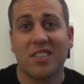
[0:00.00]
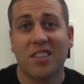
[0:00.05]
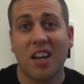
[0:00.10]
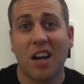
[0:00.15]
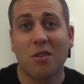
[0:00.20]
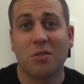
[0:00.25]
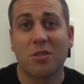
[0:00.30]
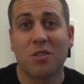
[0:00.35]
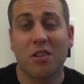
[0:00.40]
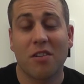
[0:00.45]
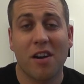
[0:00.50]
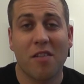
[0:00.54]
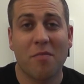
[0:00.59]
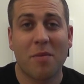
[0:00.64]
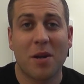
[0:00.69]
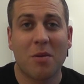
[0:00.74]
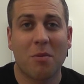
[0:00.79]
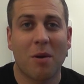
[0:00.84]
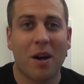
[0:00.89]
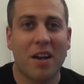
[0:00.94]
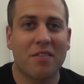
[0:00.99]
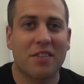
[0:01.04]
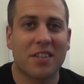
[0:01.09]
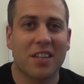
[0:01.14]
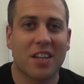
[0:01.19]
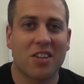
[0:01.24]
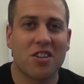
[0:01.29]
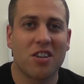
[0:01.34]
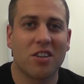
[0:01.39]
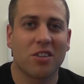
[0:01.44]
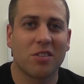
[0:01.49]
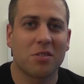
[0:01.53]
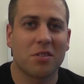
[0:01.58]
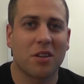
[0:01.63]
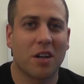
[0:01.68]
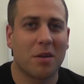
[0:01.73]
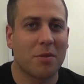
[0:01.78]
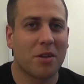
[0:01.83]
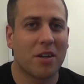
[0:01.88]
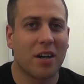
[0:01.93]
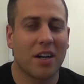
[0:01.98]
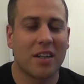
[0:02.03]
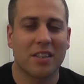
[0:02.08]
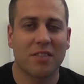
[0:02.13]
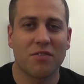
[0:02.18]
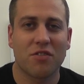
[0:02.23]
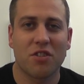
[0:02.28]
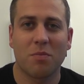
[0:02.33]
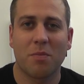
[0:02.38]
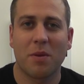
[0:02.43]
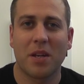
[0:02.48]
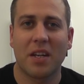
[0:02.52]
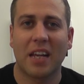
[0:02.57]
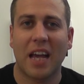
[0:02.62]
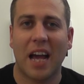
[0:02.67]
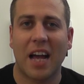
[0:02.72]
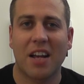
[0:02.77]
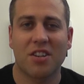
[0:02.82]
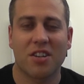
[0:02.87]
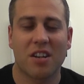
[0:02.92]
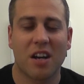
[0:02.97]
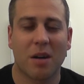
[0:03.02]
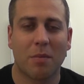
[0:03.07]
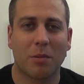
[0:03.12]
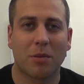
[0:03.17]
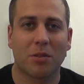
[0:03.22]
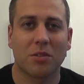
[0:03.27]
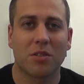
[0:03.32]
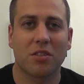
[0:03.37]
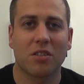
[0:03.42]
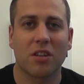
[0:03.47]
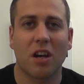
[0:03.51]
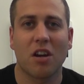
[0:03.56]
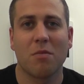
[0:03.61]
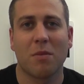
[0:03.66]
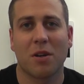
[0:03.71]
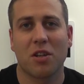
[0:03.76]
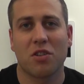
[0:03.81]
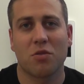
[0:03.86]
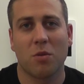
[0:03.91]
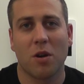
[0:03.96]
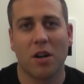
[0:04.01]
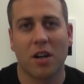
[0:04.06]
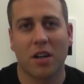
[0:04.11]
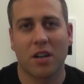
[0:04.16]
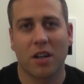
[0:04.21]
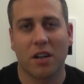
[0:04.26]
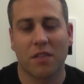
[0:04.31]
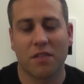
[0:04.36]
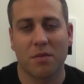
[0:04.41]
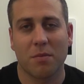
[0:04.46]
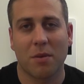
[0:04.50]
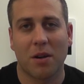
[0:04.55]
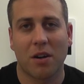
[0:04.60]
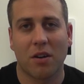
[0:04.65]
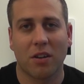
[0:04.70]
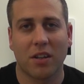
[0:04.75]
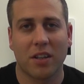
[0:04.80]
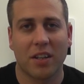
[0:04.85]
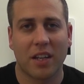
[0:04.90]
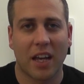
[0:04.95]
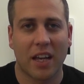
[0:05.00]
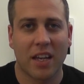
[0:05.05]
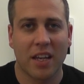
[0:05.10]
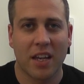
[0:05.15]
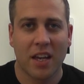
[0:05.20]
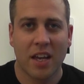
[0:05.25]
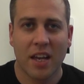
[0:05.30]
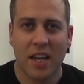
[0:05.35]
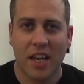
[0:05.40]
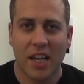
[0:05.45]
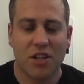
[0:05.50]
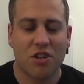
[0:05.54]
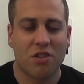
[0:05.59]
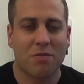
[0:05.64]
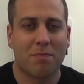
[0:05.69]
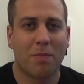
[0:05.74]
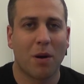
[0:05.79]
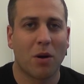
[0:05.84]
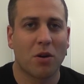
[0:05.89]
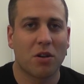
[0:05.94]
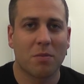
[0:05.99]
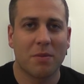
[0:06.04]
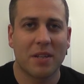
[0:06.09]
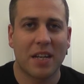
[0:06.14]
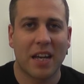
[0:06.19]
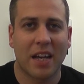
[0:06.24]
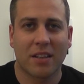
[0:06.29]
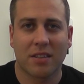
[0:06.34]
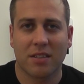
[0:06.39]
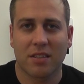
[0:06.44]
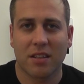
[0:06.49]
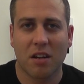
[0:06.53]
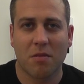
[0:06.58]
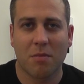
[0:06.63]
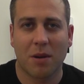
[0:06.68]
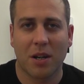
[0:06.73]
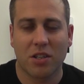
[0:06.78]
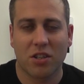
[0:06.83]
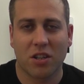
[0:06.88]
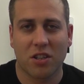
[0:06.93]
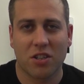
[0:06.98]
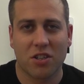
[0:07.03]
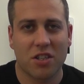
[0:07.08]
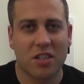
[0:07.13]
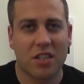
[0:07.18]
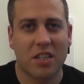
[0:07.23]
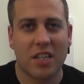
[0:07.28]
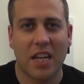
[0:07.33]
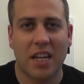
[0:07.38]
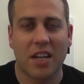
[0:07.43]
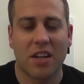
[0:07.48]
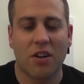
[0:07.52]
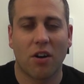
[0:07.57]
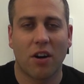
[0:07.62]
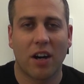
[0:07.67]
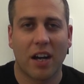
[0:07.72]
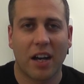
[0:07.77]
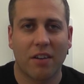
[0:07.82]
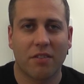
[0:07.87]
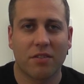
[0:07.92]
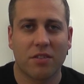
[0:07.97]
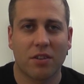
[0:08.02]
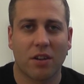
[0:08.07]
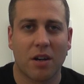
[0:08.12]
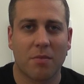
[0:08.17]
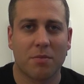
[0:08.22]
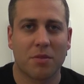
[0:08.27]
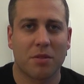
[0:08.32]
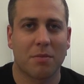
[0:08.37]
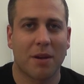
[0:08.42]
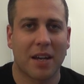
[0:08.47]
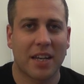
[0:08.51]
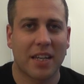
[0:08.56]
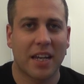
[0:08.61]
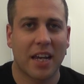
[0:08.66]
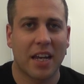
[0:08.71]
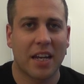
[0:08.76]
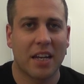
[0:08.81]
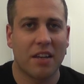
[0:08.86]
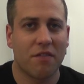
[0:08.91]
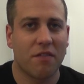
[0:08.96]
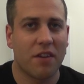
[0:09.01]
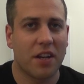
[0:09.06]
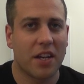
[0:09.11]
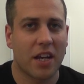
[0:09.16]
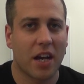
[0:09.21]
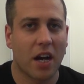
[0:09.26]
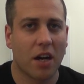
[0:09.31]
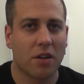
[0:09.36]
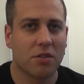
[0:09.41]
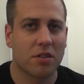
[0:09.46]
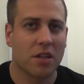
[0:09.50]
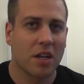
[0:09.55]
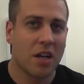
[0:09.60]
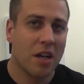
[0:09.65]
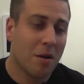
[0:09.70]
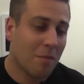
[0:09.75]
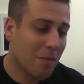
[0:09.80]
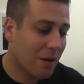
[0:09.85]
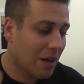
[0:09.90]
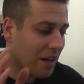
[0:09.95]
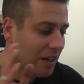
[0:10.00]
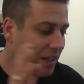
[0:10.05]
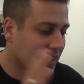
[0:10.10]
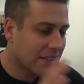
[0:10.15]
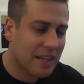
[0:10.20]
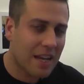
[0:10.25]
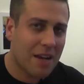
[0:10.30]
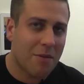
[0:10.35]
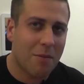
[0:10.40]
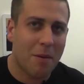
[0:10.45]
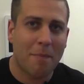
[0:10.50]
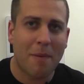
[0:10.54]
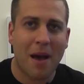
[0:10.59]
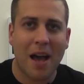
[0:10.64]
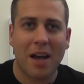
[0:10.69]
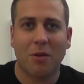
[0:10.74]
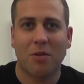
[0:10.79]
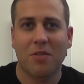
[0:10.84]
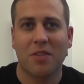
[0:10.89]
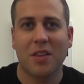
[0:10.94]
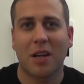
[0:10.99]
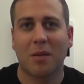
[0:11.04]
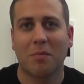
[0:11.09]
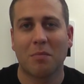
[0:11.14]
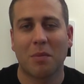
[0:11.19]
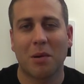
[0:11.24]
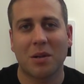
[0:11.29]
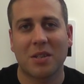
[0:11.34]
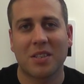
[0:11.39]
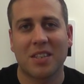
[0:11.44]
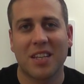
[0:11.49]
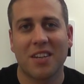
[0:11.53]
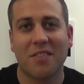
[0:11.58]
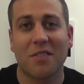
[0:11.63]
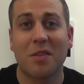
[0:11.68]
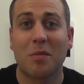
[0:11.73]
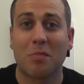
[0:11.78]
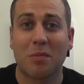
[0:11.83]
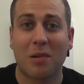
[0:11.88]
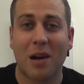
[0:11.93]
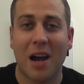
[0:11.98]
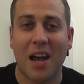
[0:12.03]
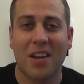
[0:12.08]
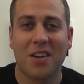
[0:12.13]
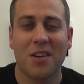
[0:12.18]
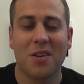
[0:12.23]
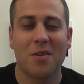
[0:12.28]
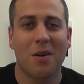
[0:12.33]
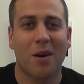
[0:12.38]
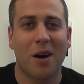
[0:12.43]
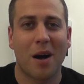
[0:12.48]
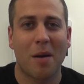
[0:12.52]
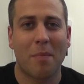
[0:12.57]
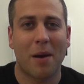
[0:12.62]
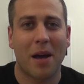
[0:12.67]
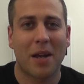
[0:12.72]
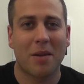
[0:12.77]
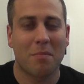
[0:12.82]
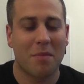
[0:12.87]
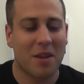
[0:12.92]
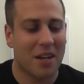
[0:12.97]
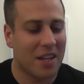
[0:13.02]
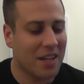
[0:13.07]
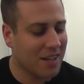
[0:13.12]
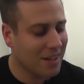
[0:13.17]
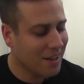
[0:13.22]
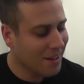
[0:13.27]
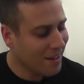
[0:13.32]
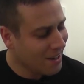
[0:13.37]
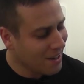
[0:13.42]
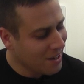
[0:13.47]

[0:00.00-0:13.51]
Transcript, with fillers: So sorry I've been away for such a long time guys. I've just been catching up on so much work after my holiday. It just bogged me down so much I just did not have time to make any videos. But like I say we're back with the unboxing of the brand new iPad mini.